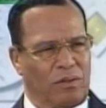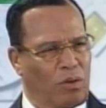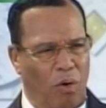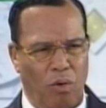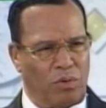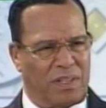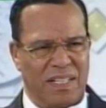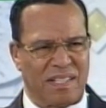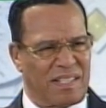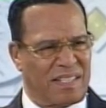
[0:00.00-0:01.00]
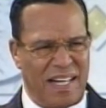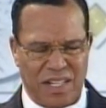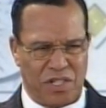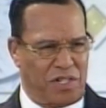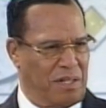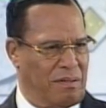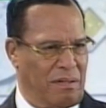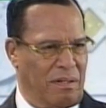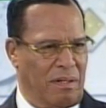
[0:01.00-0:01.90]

no distinction